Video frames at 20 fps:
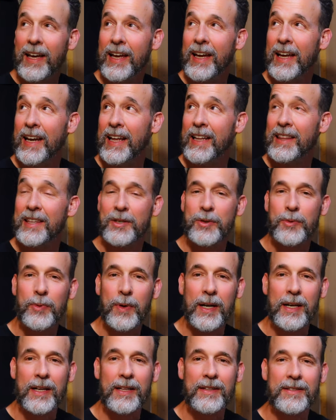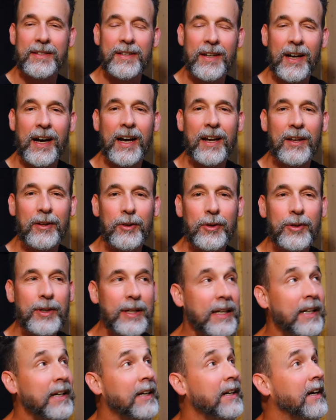And at this rate, it's not
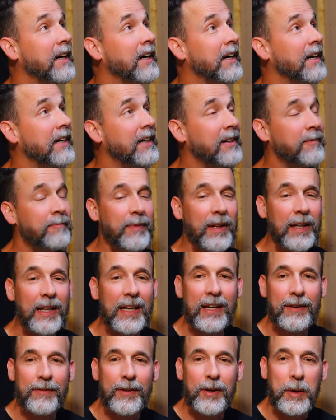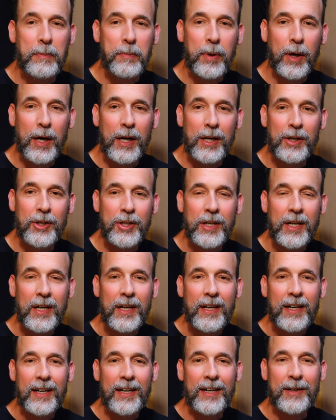looking uh, like a very posh
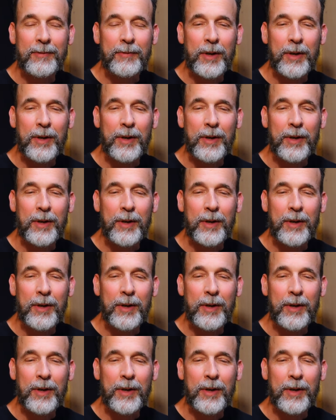um,